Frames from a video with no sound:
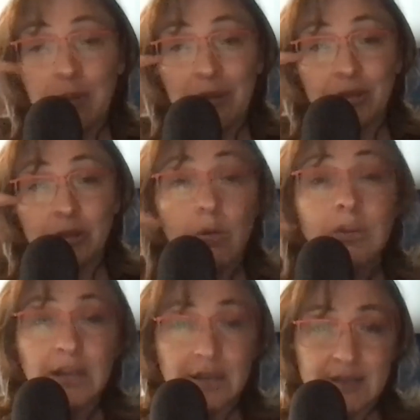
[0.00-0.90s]
about the
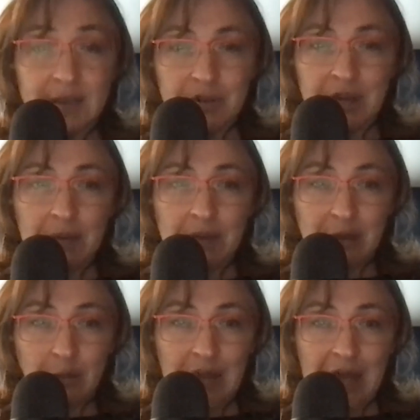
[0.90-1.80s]
loneliness epidemic
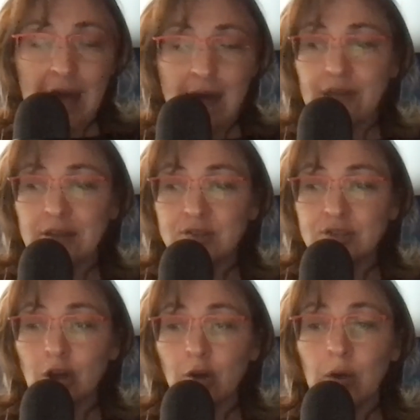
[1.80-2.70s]
that we have. And
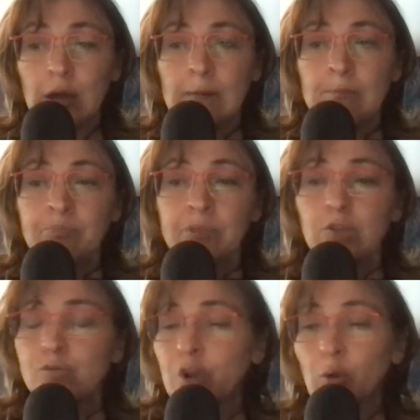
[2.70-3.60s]
so
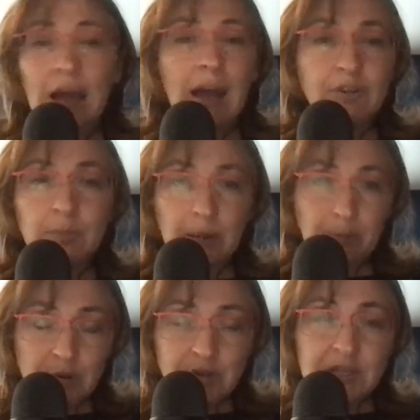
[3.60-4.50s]
you don't have to be a
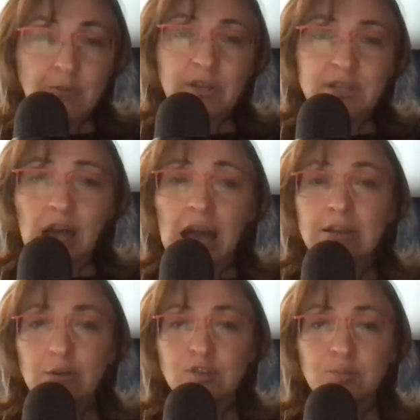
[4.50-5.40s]
person with a
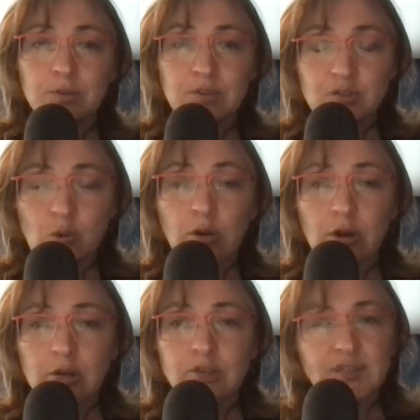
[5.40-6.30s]
diagnosable
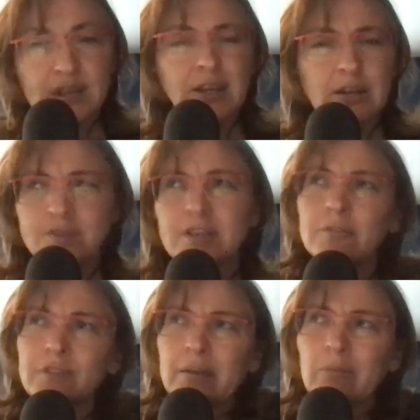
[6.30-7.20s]
disorder to say to
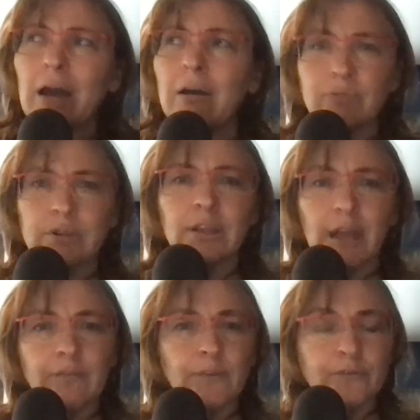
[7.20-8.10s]
yourself, like, wow, I'd really
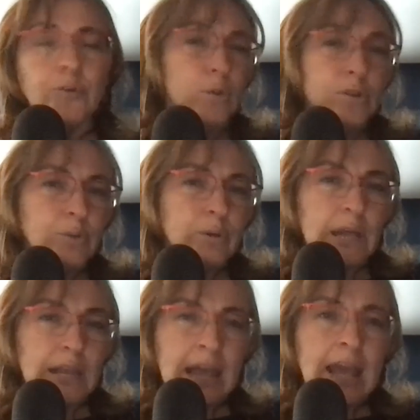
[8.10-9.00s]
like for food to
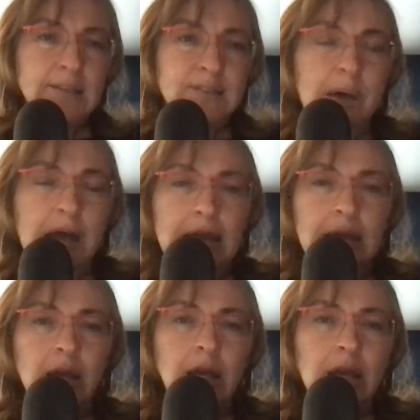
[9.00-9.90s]
enhance my
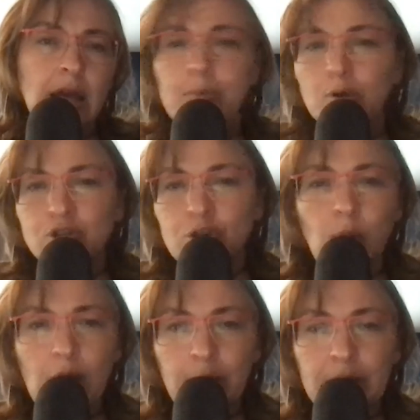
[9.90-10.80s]
emotional
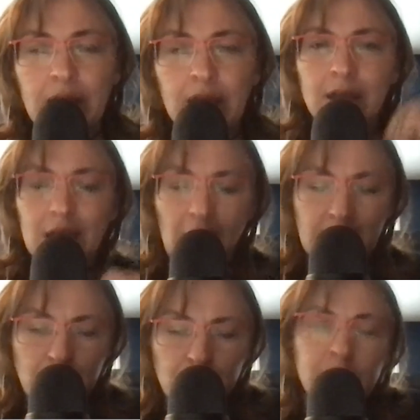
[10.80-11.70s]
well-being. And
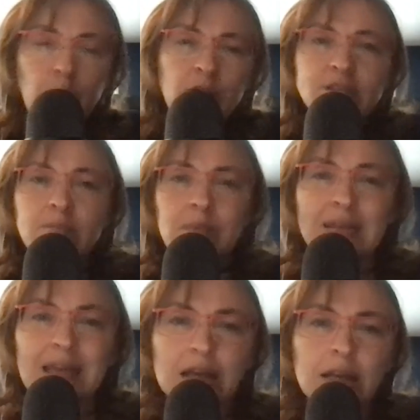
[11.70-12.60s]
I really wanted to make
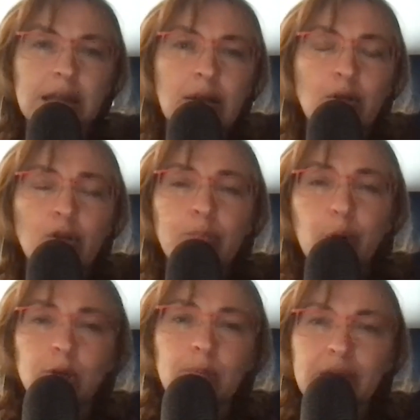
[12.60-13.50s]
that clear in the
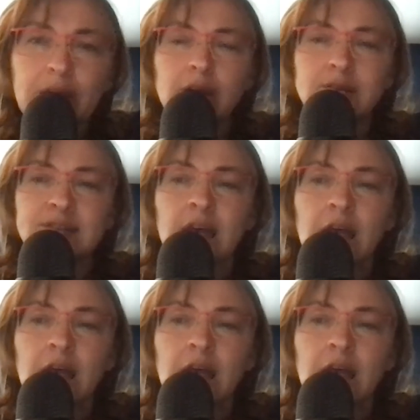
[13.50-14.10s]
book, because